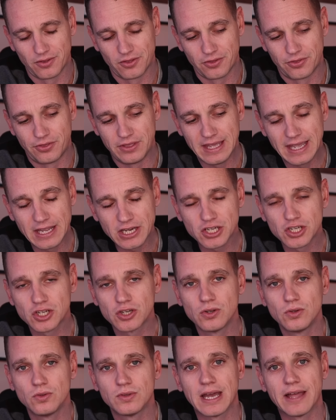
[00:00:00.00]
the
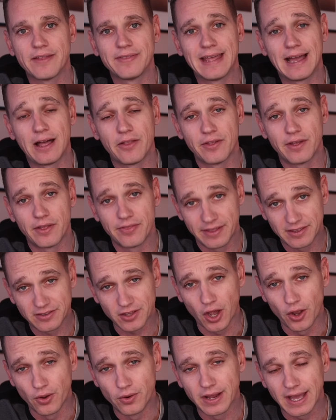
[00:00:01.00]
issue that this
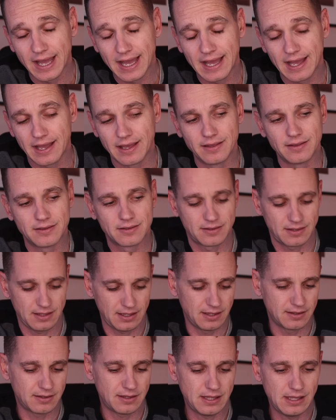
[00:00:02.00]
owner has
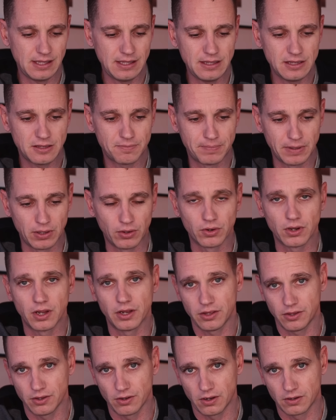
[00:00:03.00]
is he's built a
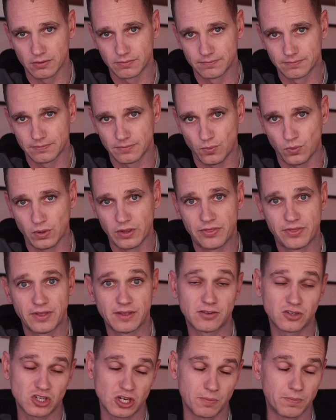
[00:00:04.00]
yacht with
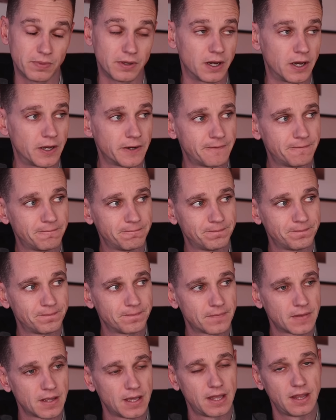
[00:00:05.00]
this shipyard.
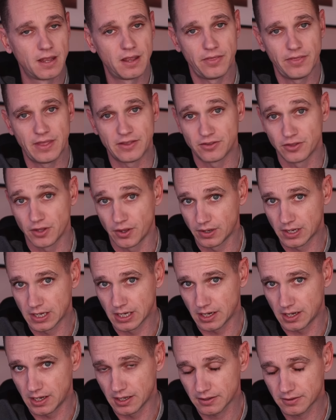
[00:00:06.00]
There's no
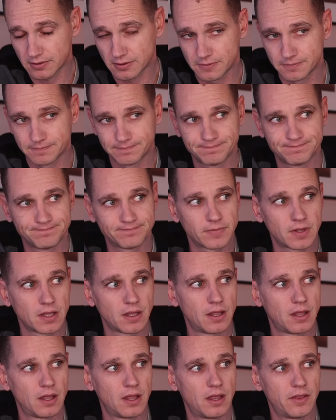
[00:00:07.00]
class.
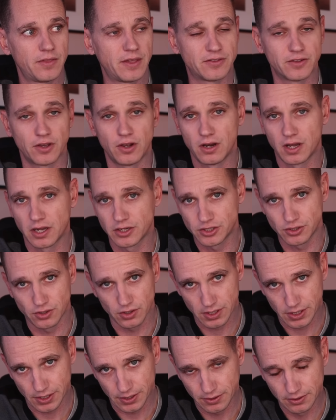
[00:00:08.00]
There's no large
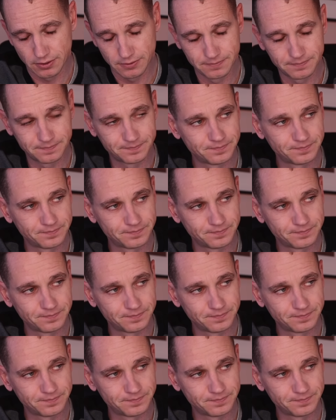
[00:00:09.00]
yacht code.